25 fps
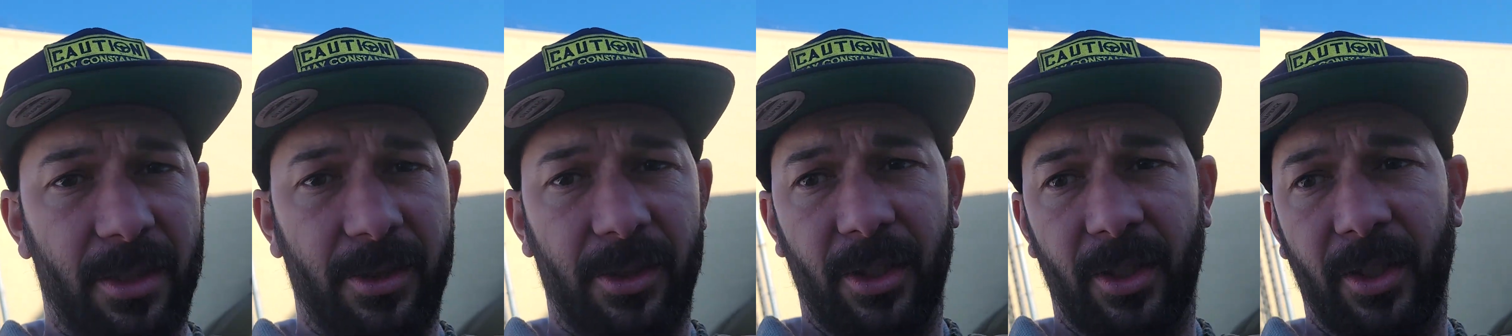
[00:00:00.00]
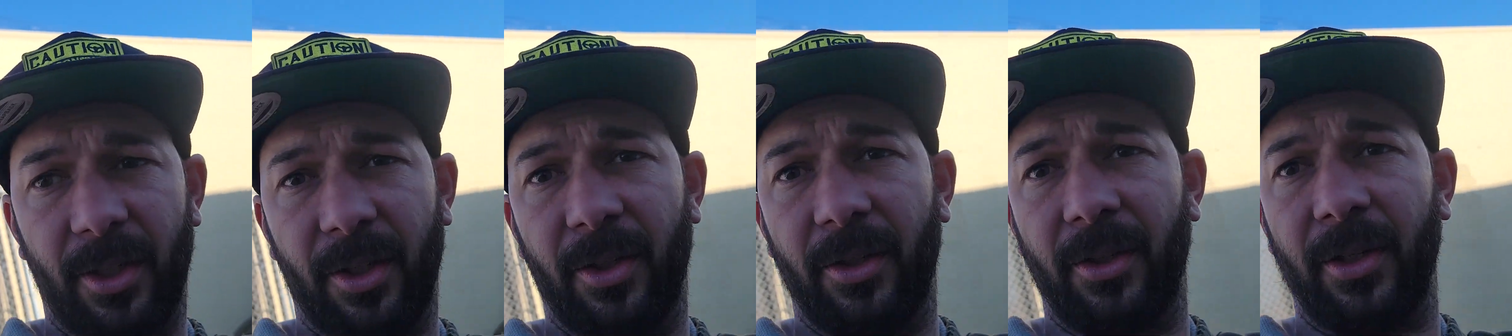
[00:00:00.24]

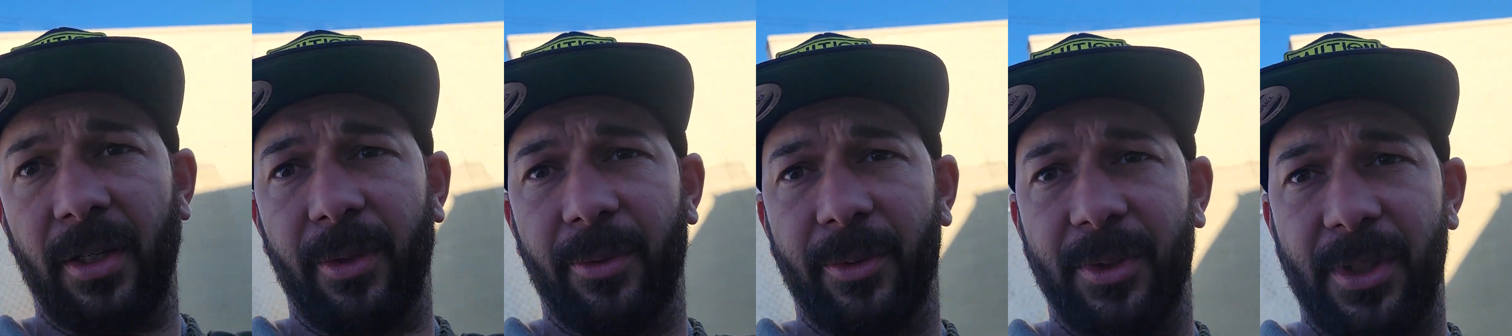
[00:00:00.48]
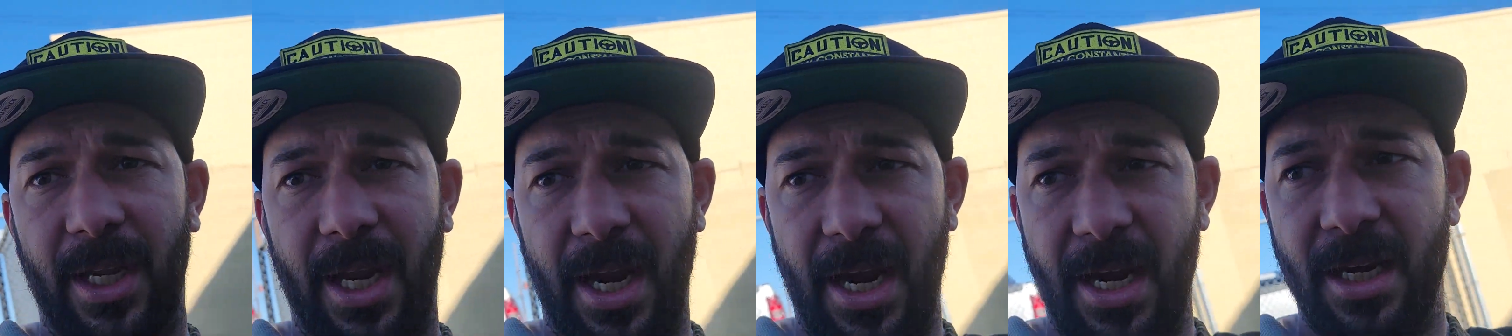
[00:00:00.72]
So it
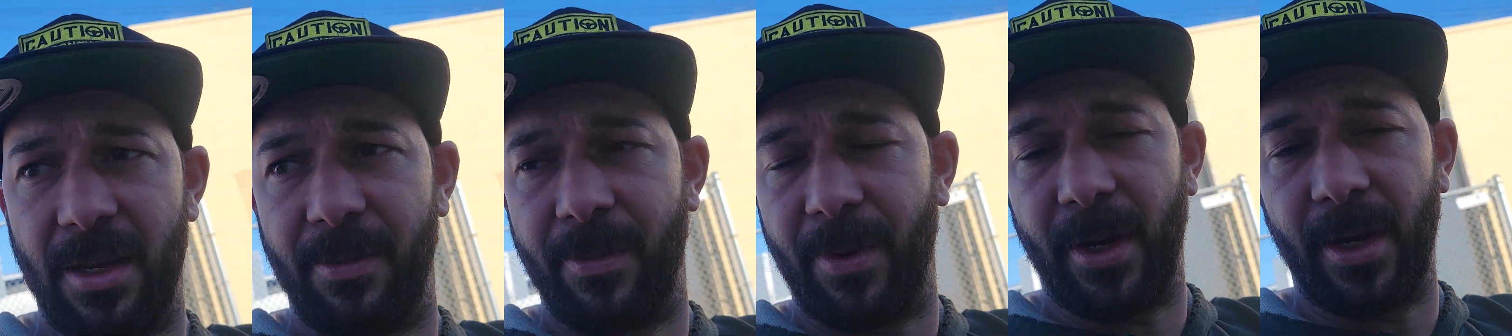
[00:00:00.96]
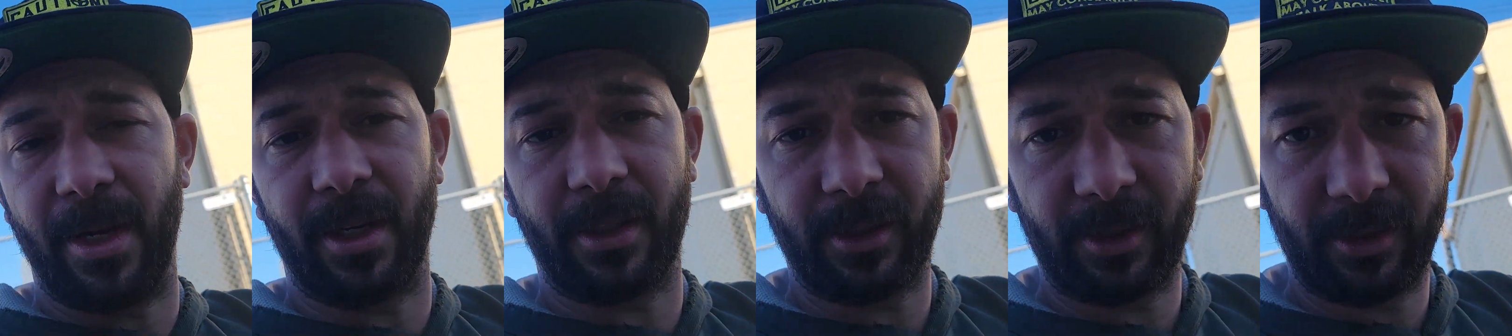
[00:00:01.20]
was
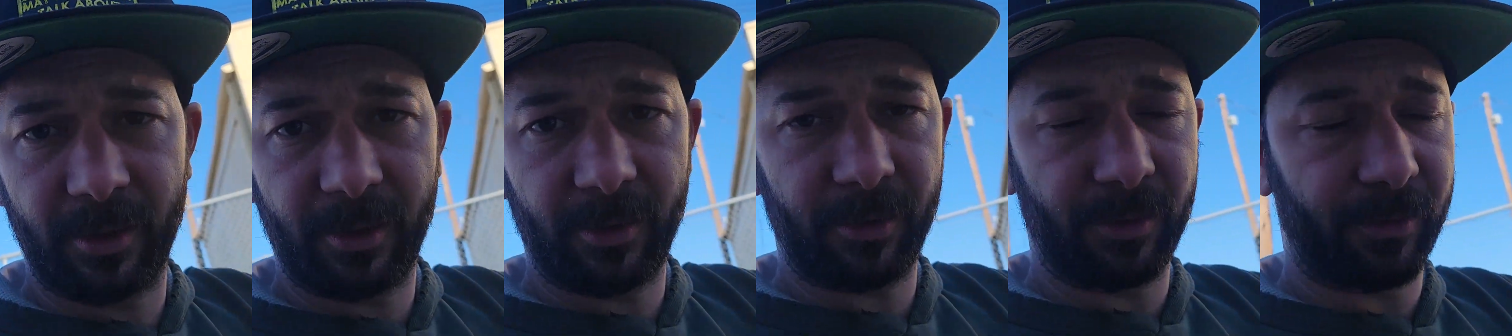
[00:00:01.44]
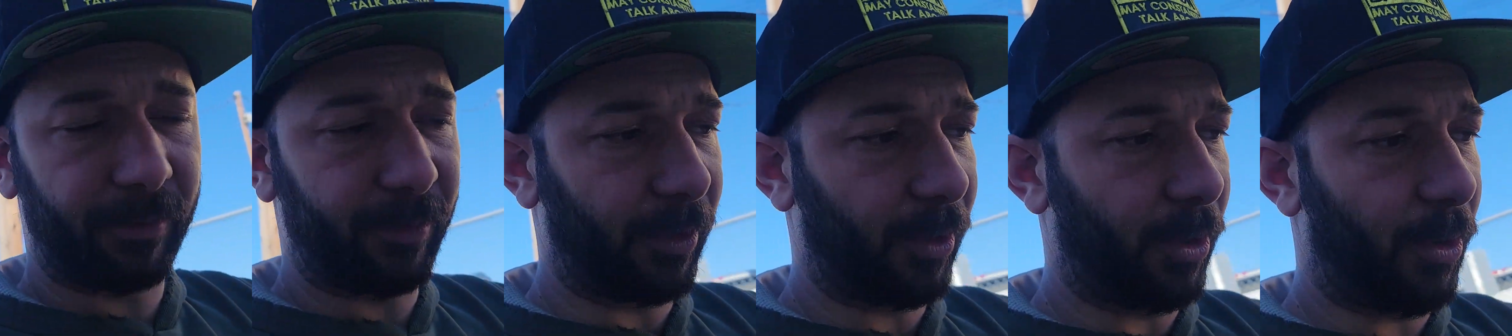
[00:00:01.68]
$80
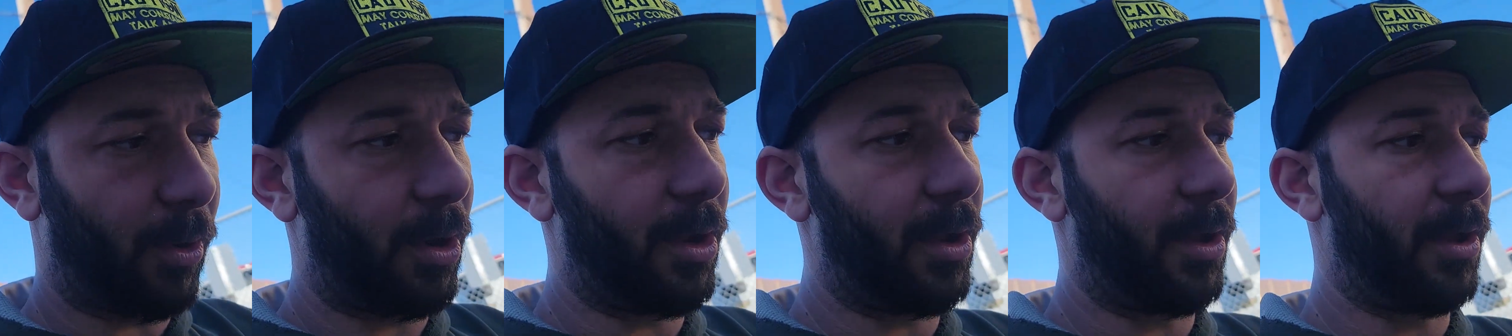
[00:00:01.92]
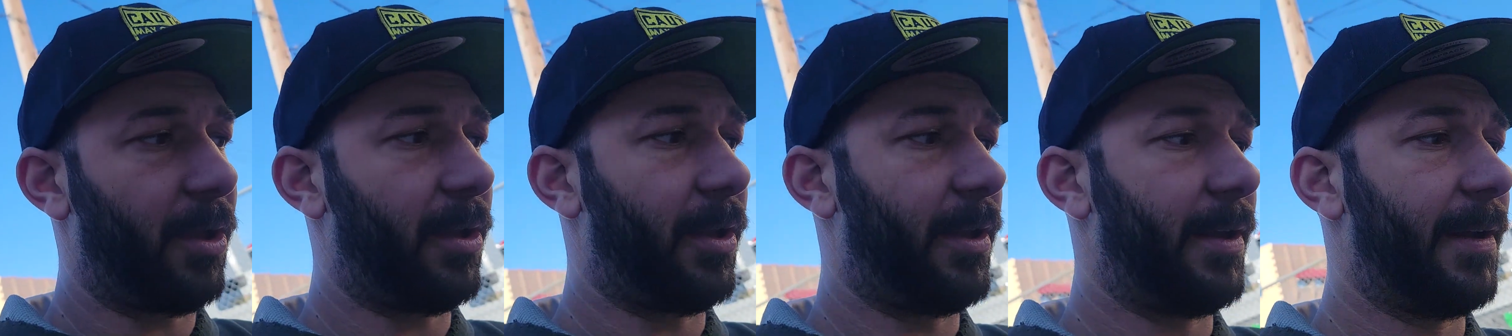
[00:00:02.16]
for
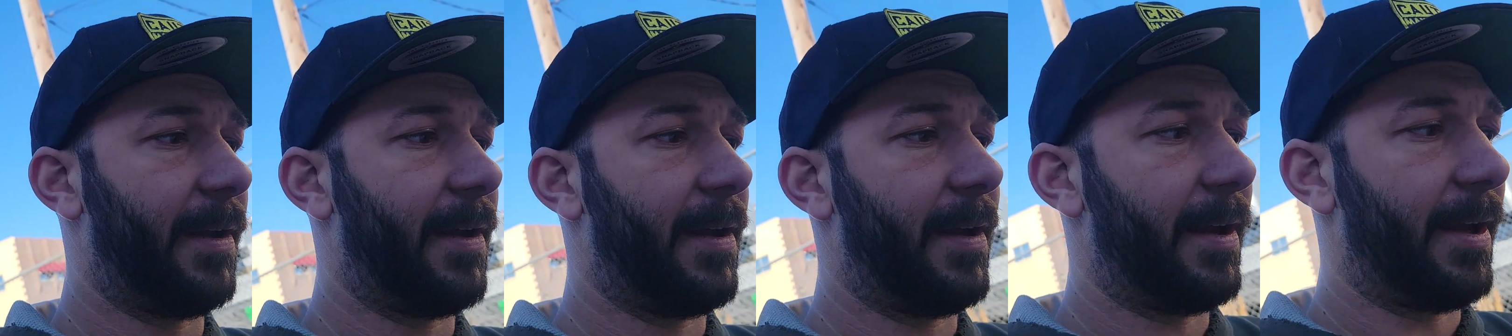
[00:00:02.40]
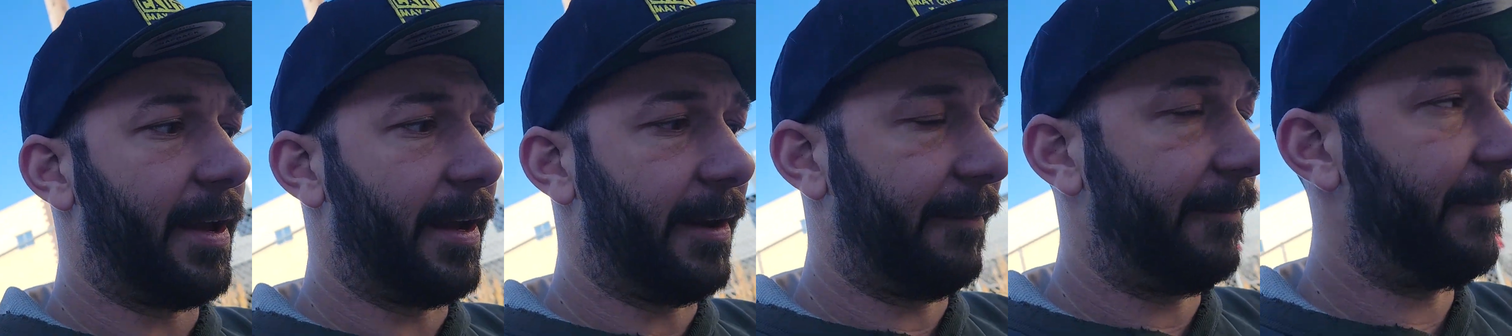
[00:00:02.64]
oil
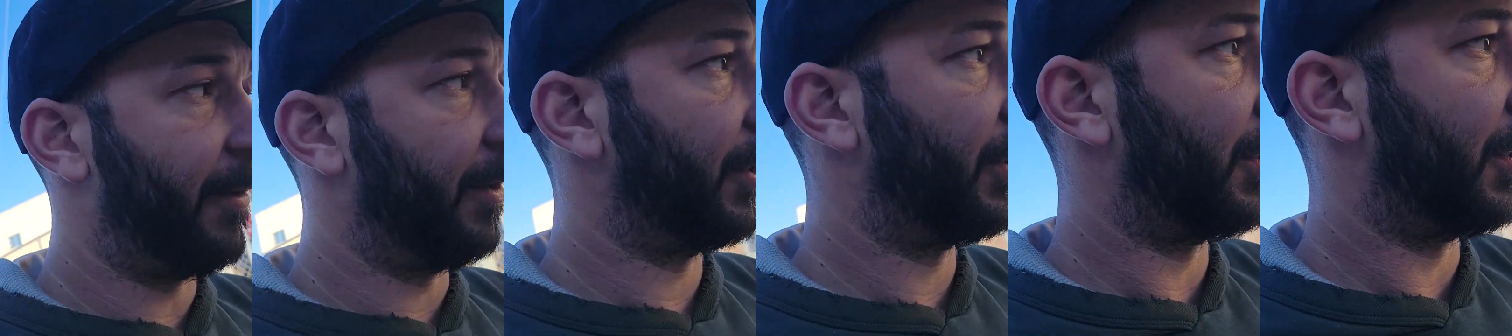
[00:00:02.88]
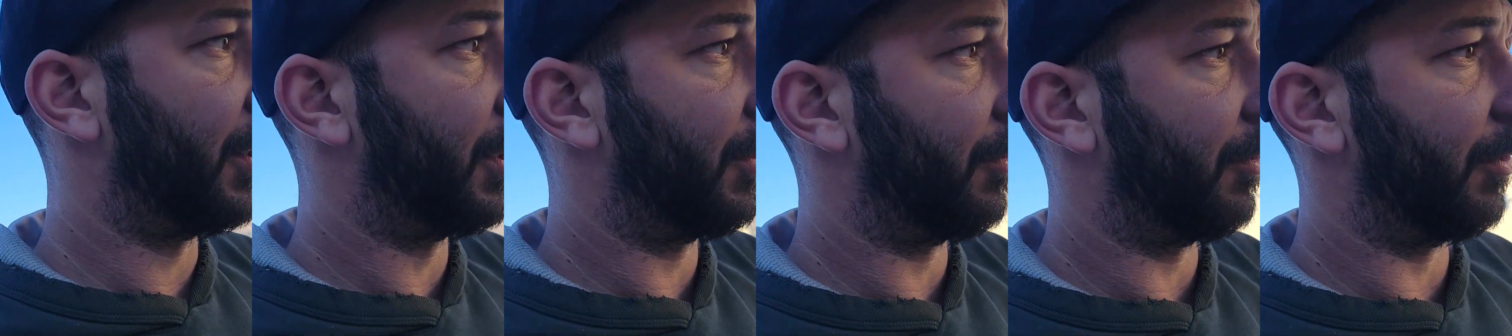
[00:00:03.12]
and
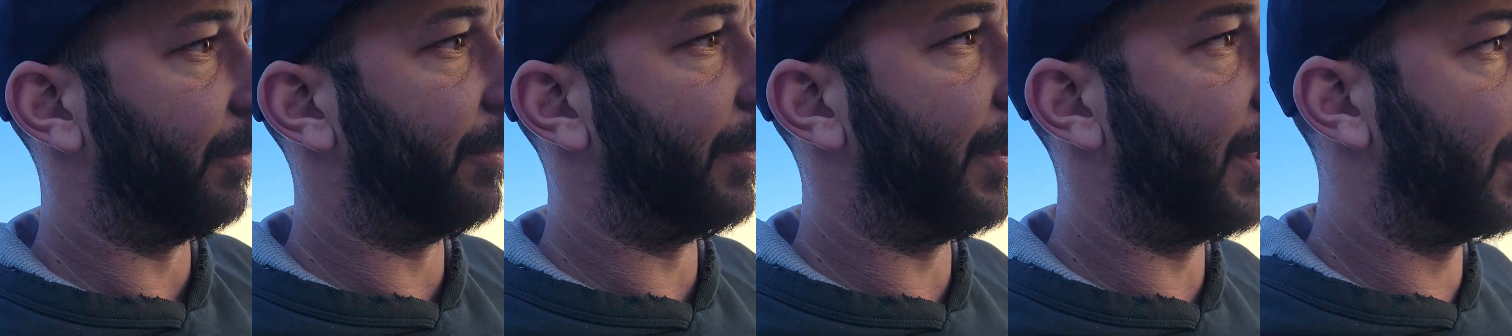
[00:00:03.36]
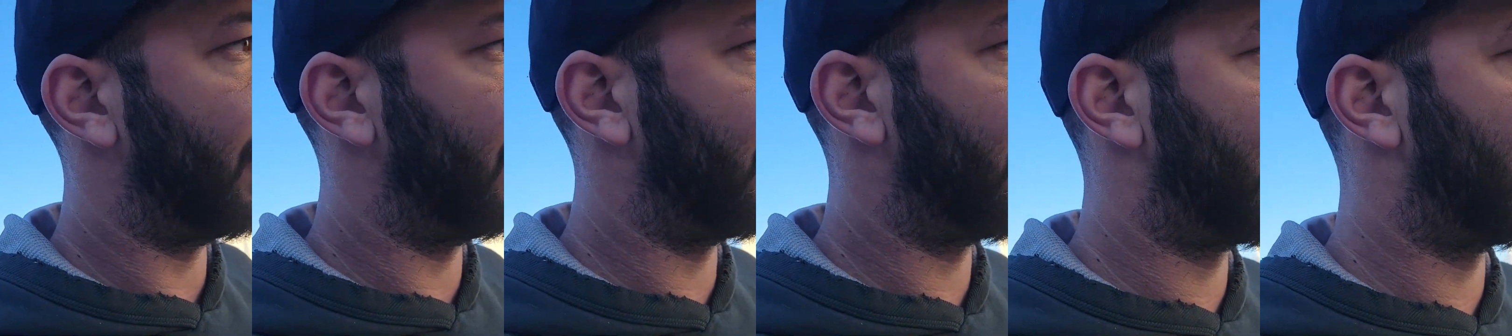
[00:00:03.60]
filters for
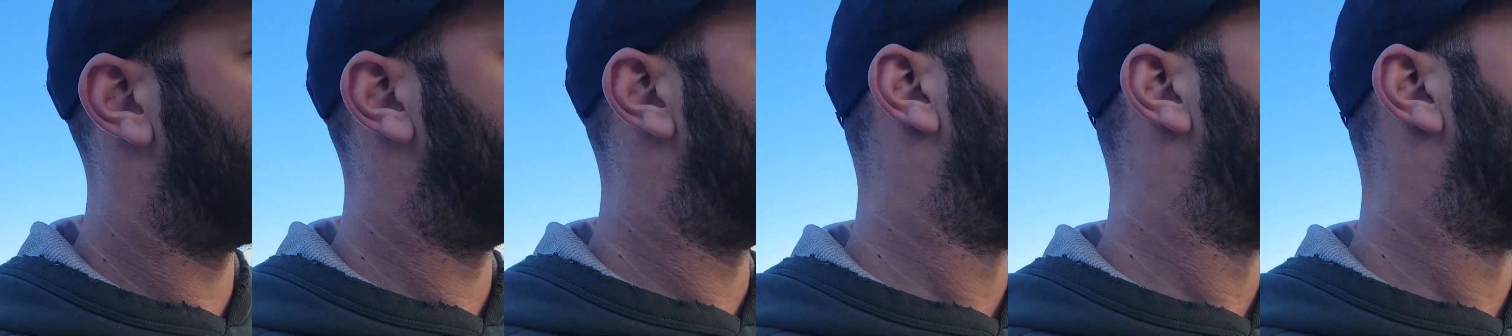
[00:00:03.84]
both.